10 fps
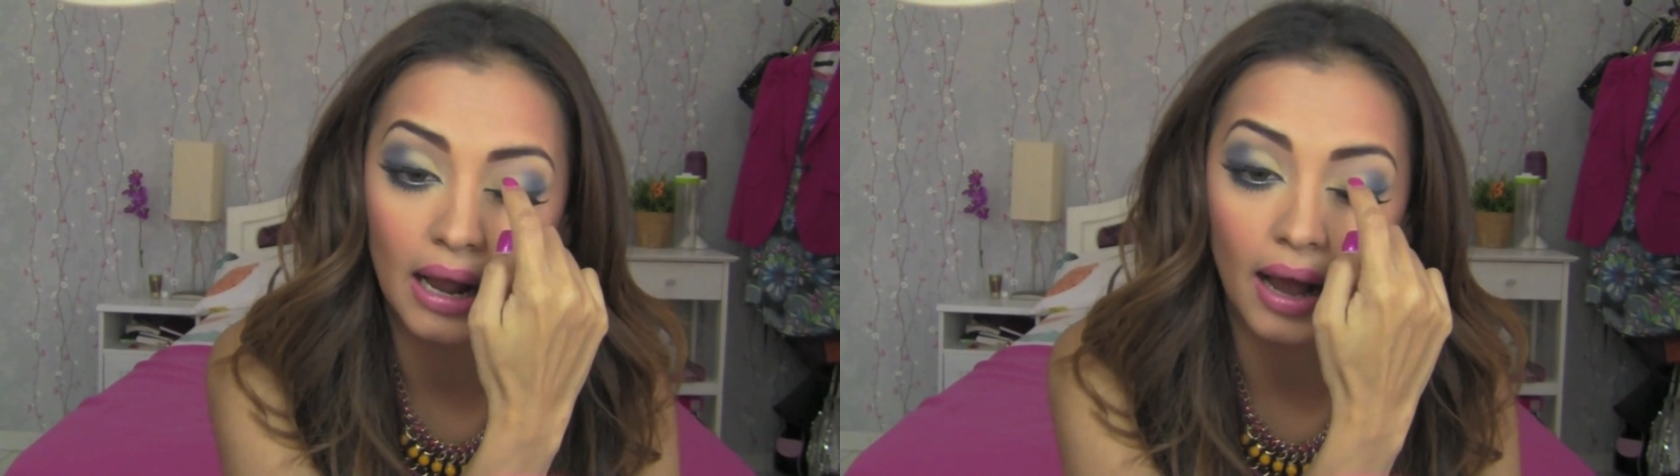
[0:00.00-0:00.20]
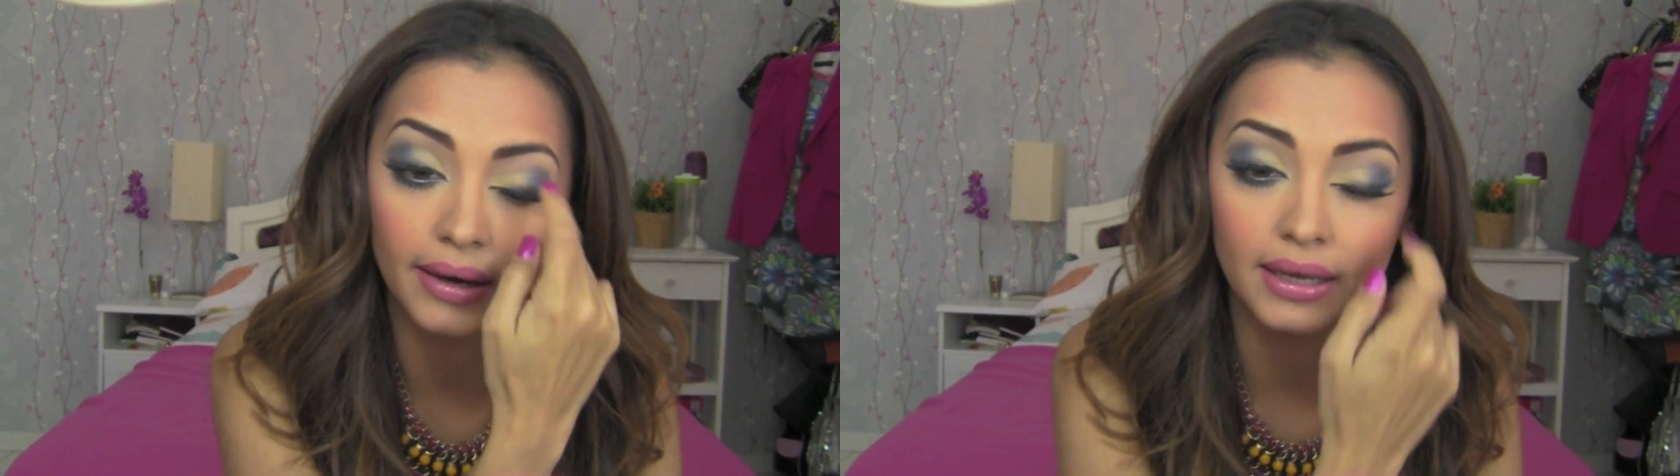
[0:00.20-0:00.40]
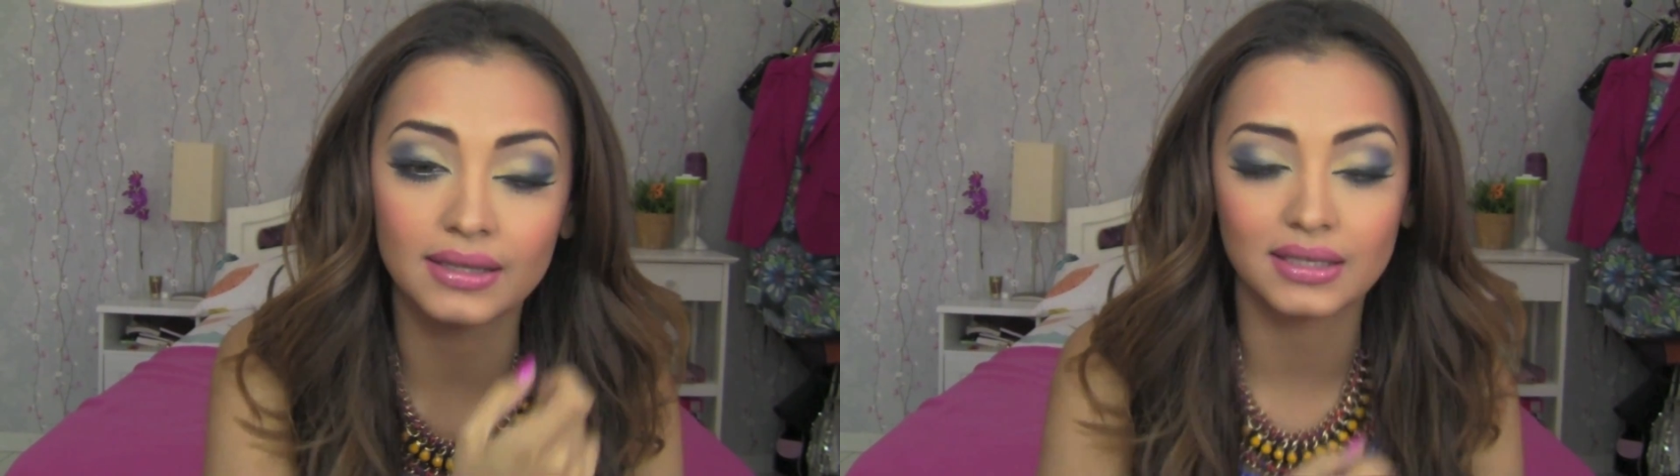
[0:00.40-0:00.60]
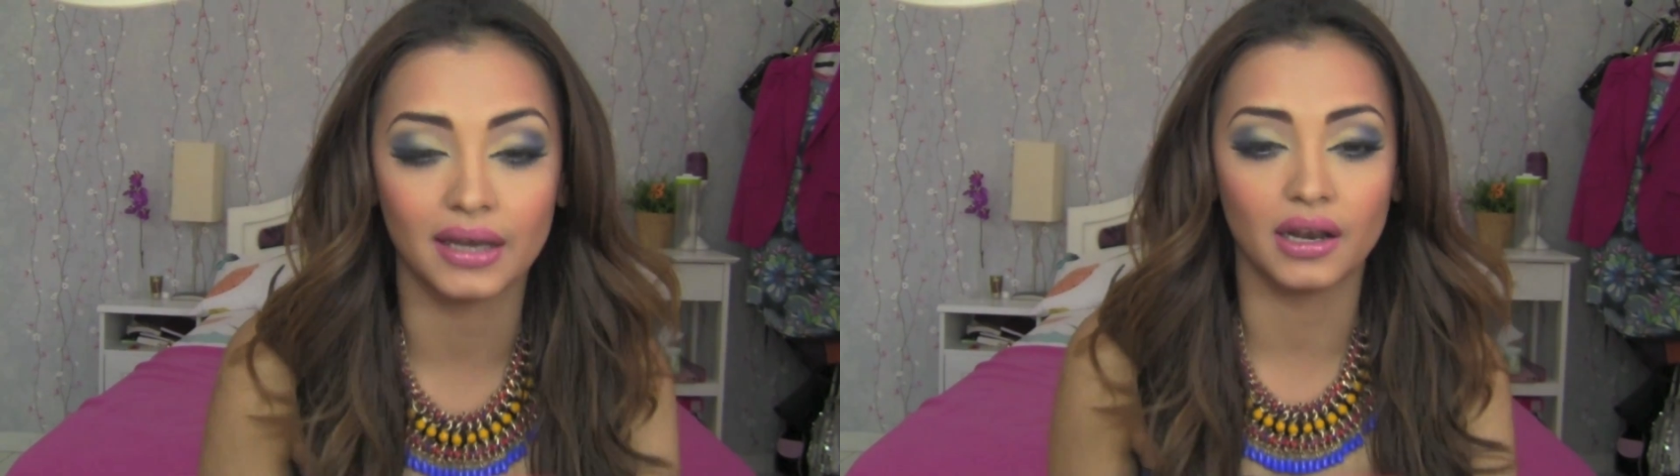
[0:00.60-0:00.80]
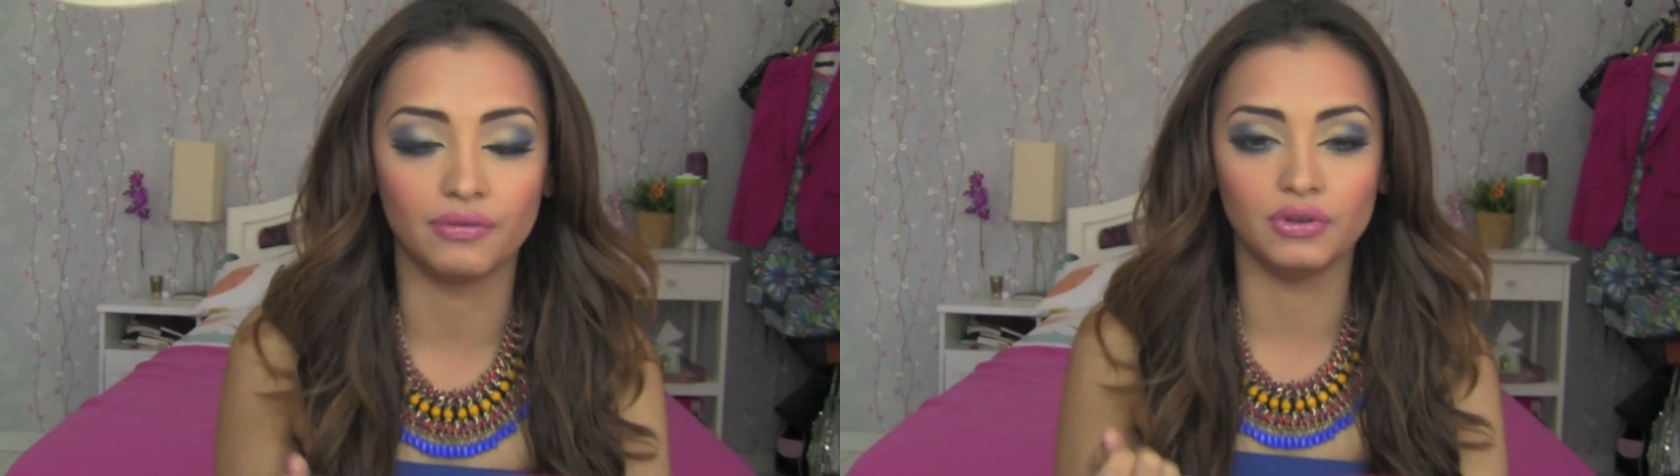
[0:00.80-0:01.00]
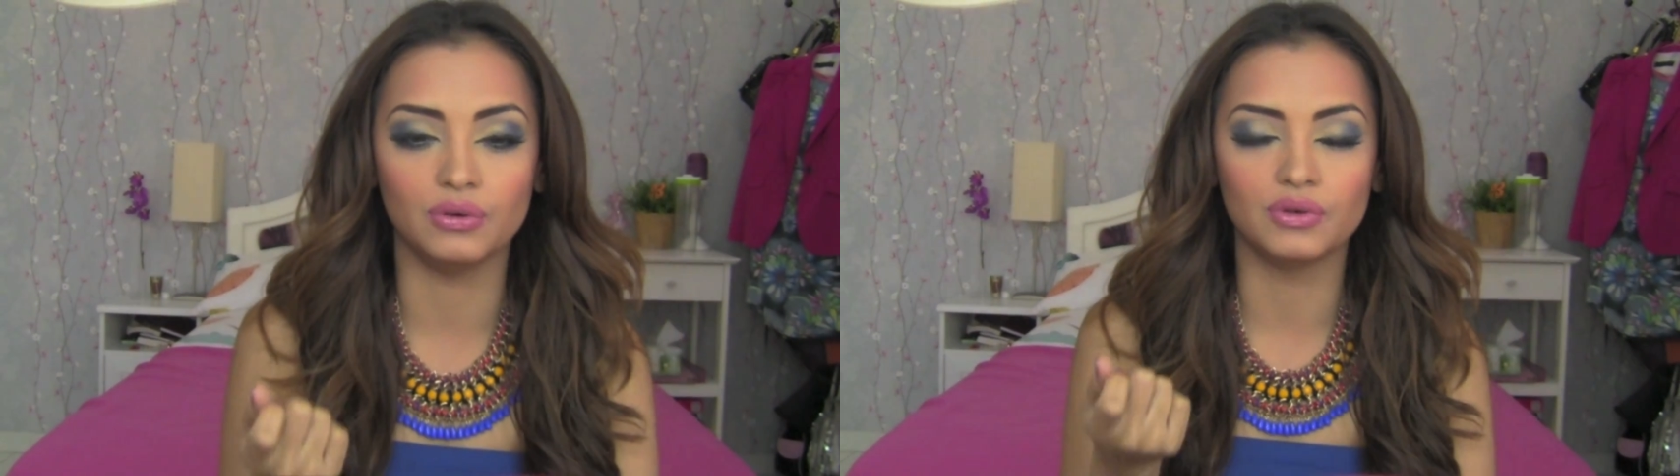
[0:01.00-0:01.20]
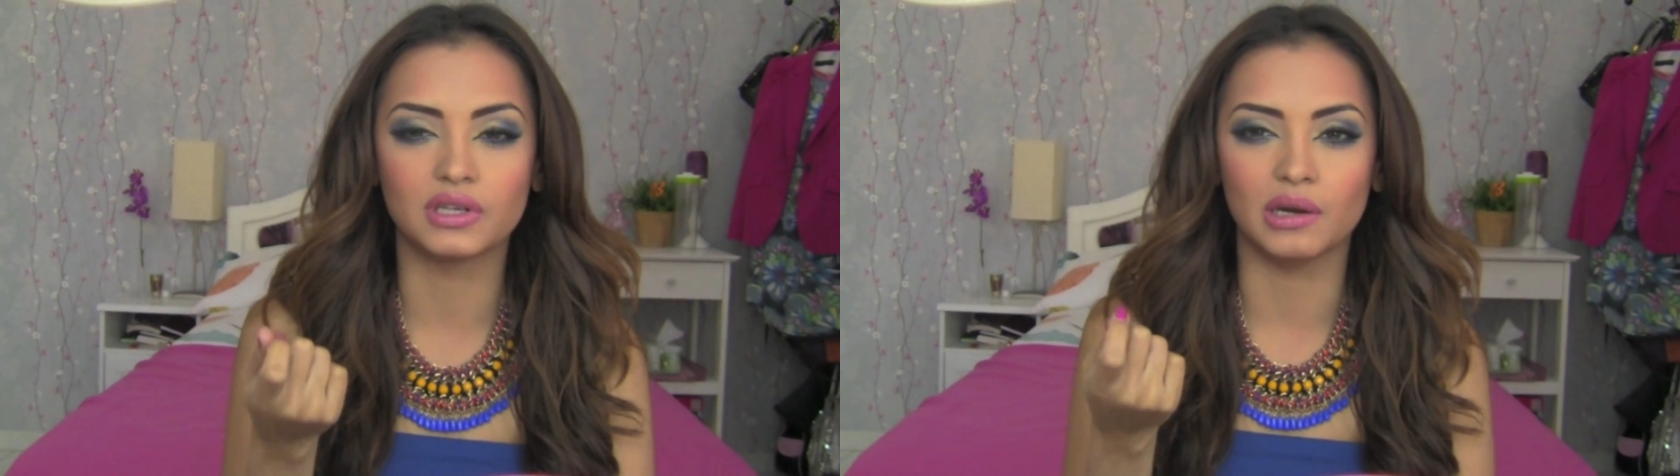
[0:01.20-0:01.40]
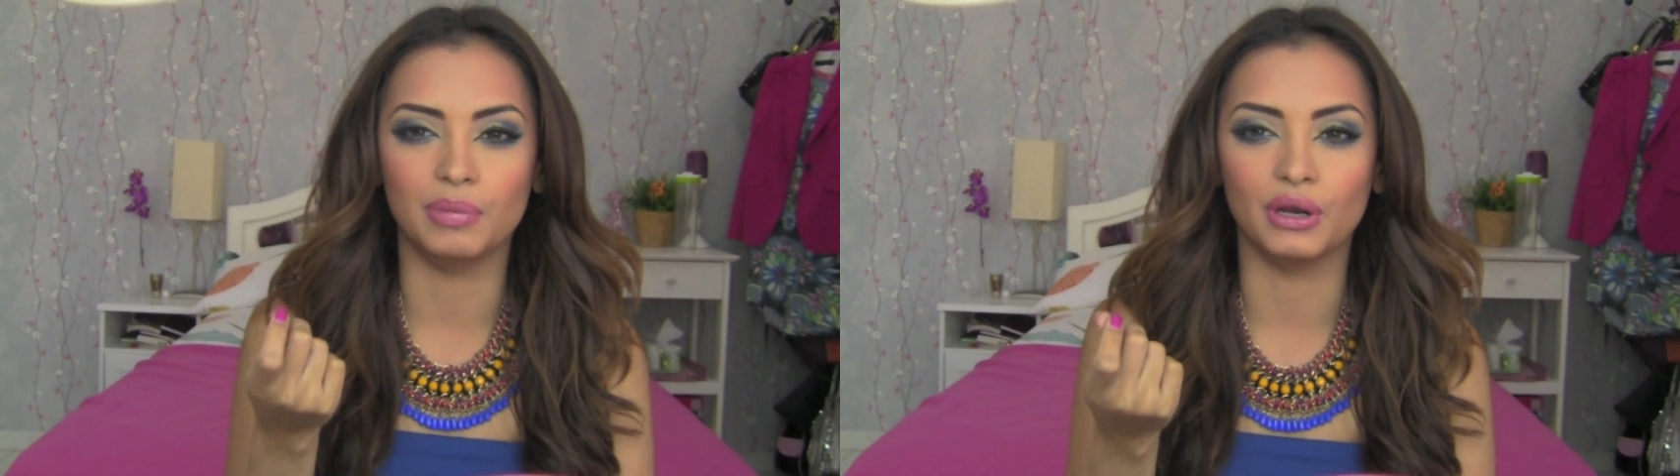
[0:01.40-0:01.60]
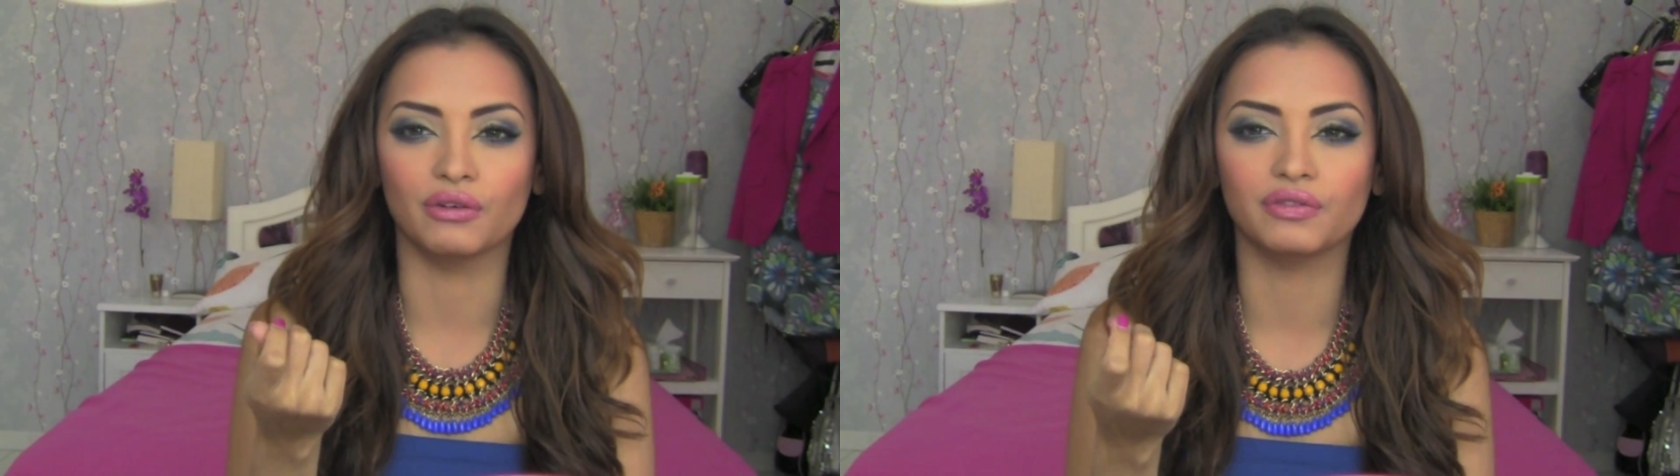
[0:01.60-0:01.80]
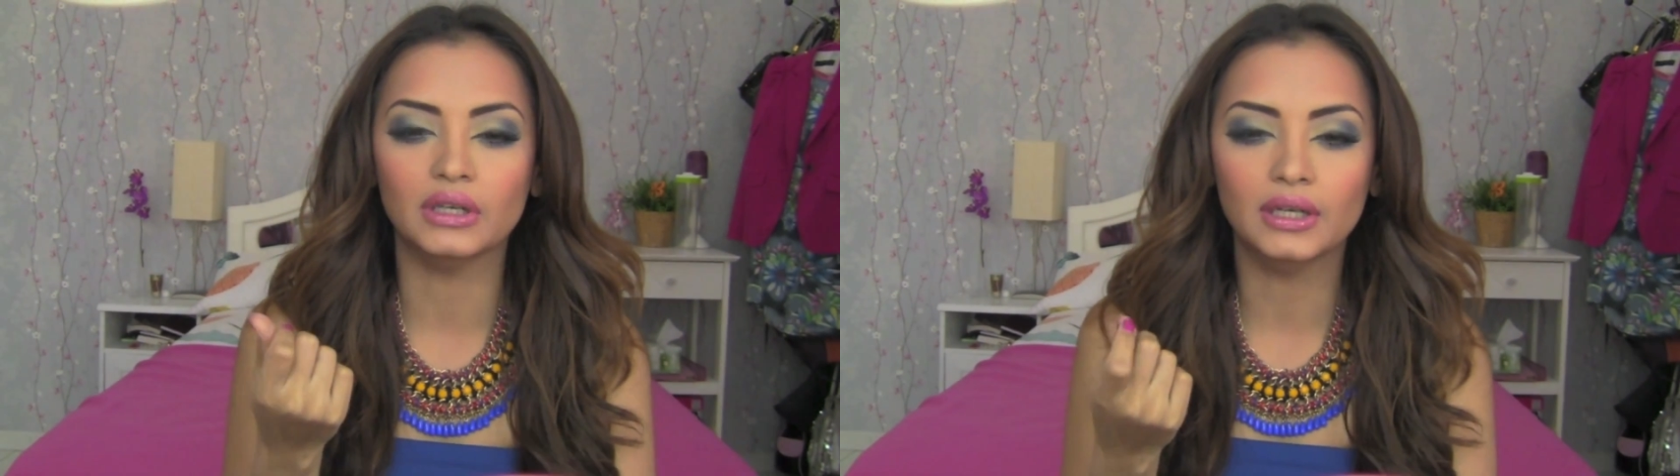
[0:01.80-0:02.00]
and inside I've used a bit
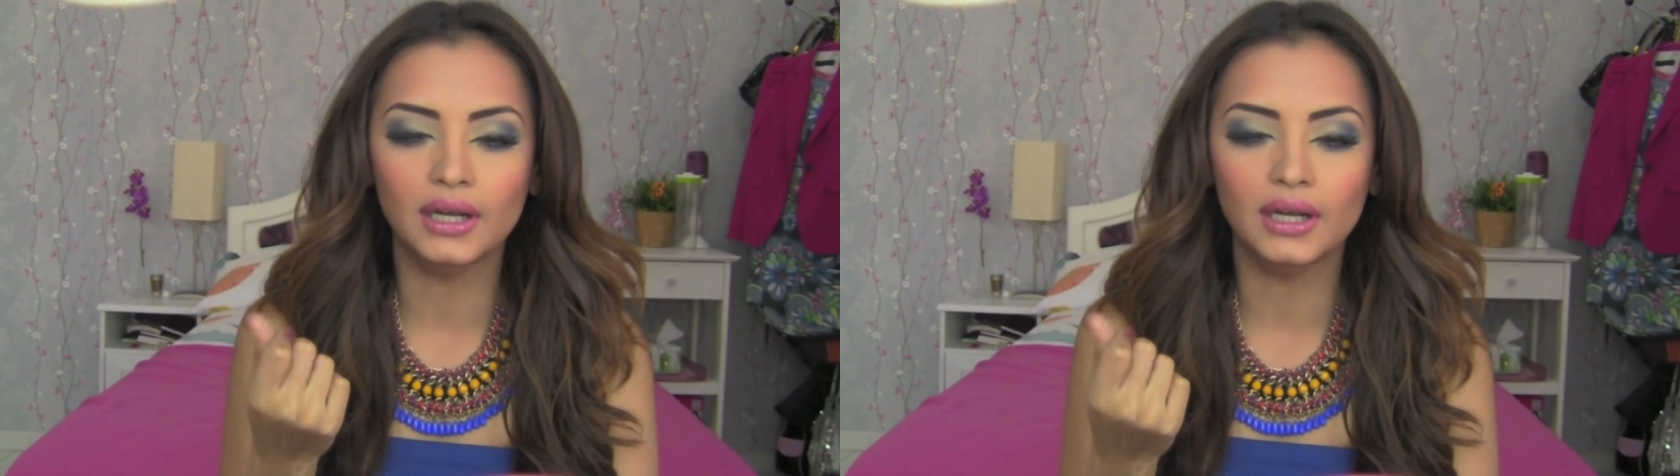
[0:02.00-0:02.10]
of